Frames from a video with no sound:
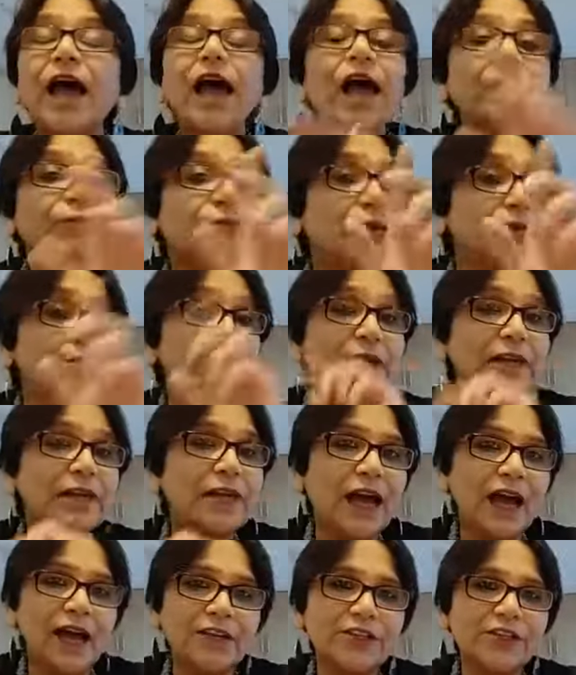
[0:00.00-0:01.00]
I remember
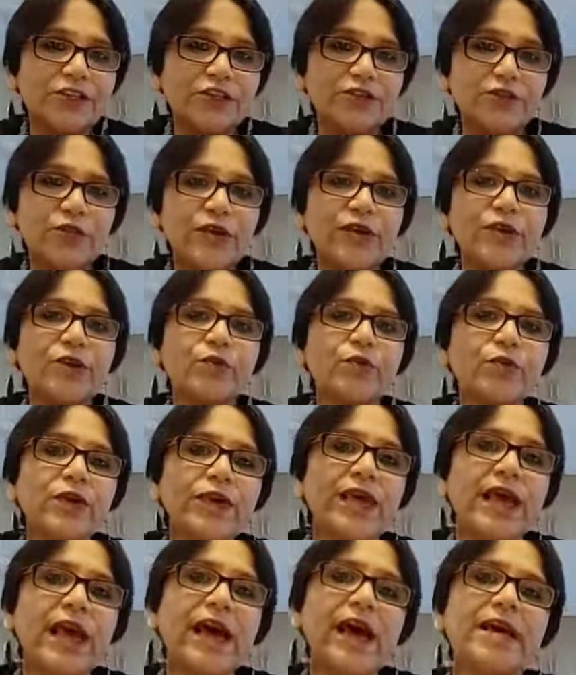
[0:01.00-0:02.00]
last week
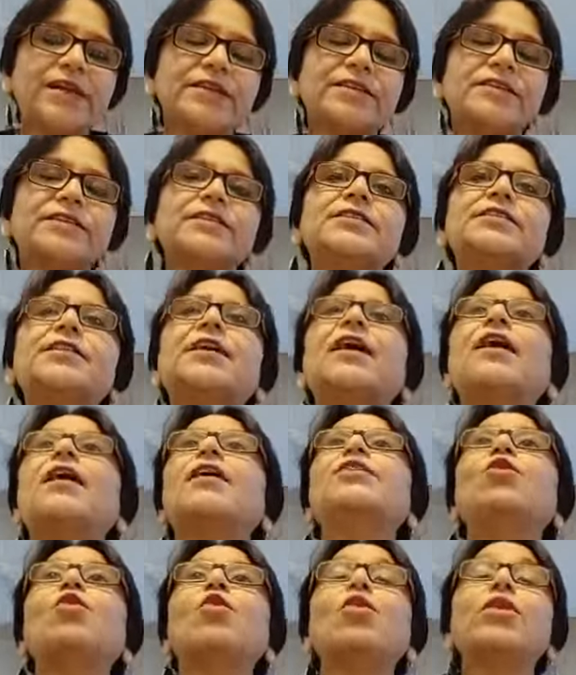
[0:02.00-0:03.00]
we had this
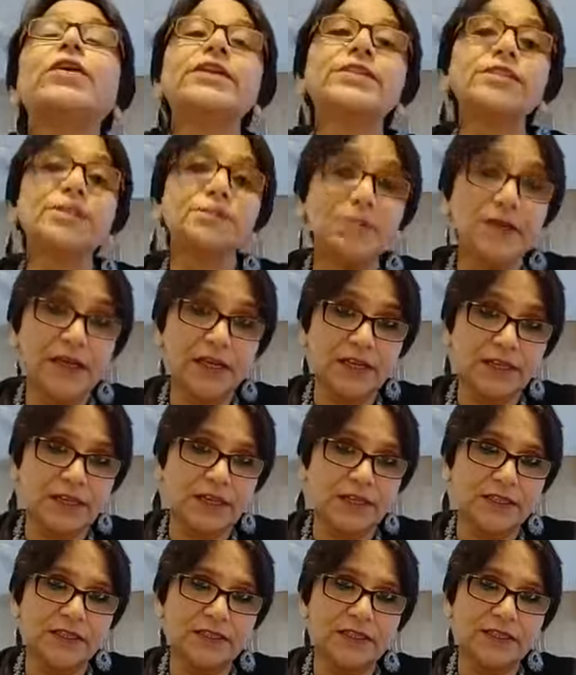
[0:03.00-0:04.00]
card called
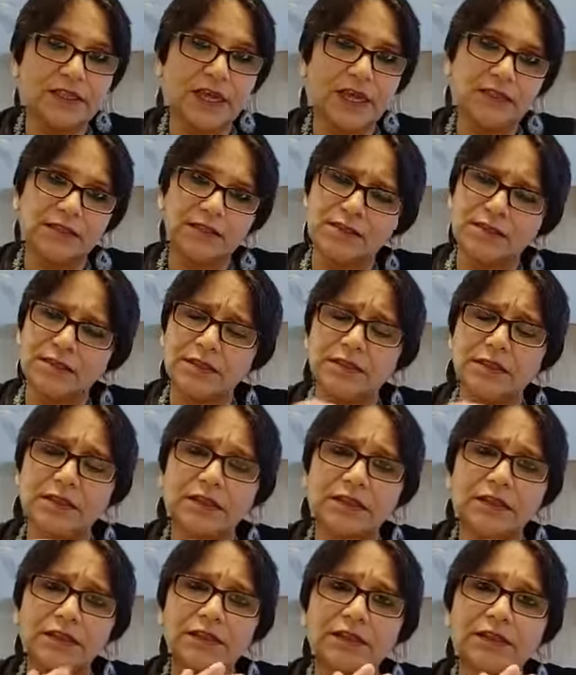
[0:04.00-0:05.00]
Experience, and
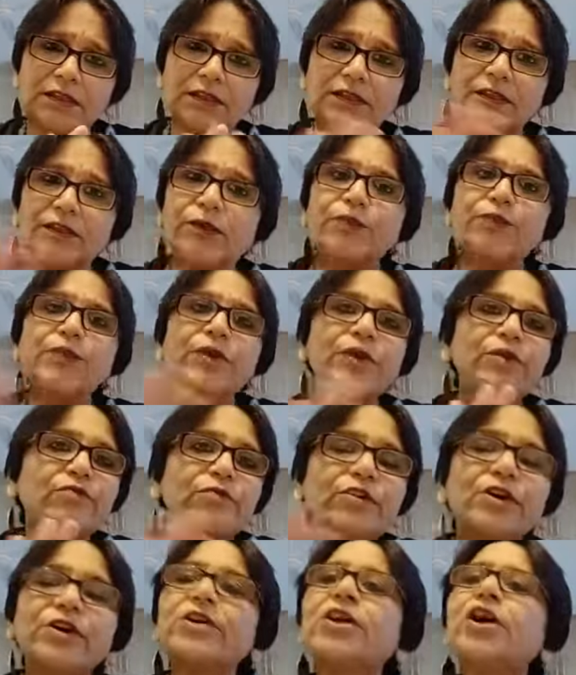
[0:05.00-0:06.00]
we
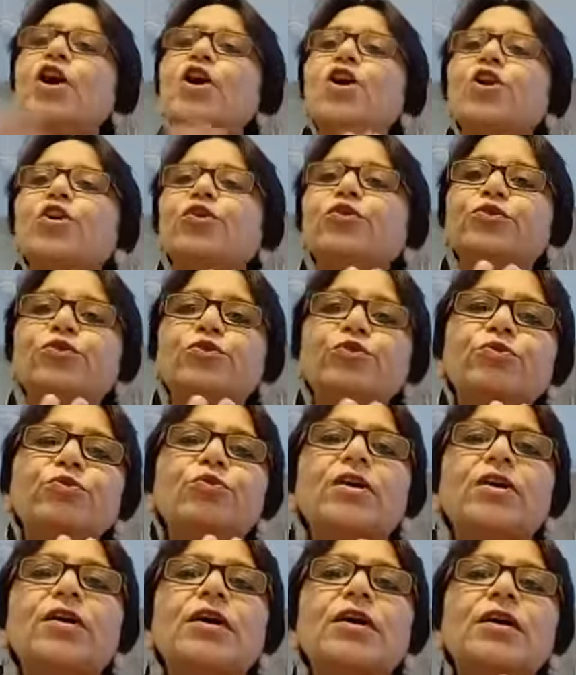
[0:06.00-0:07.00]
were
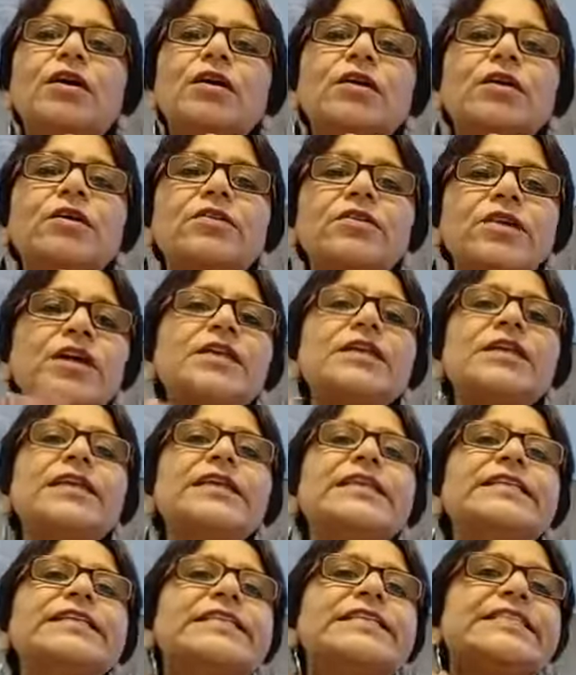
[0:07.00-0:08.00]
through a real
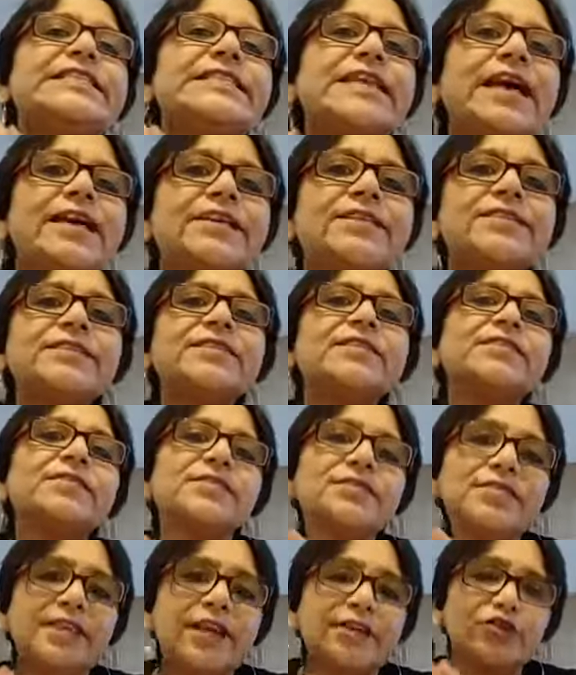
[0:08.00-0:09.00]
intense
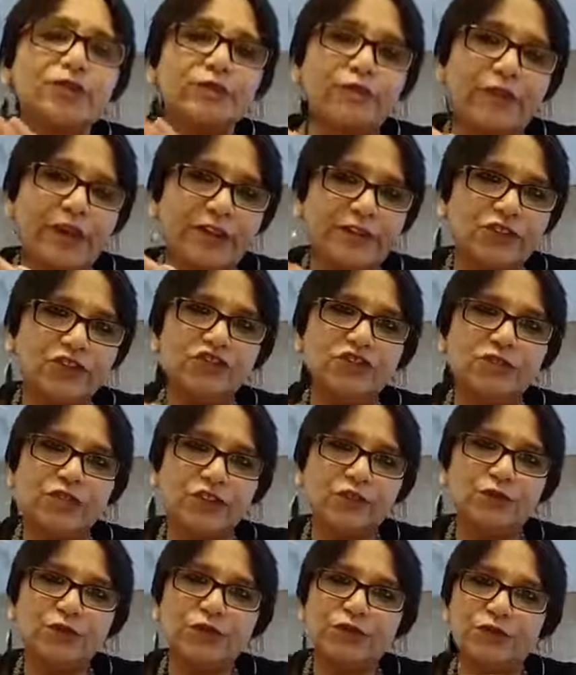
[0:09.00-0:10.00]
set of
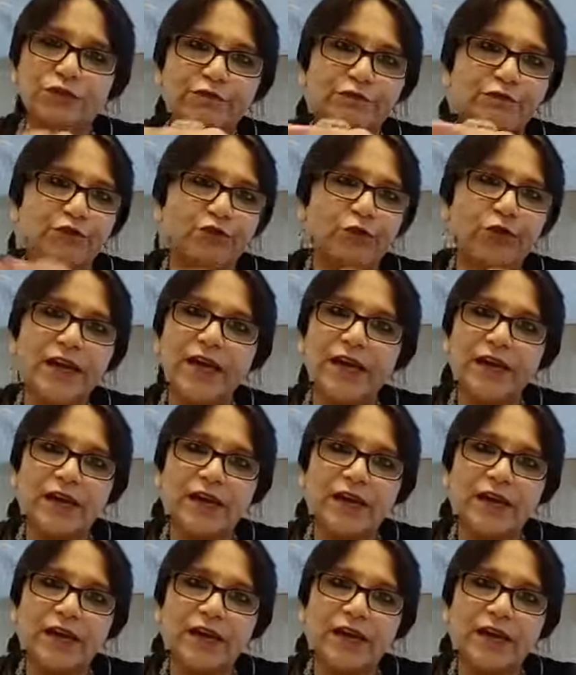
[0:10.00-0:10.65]
energies which were flowing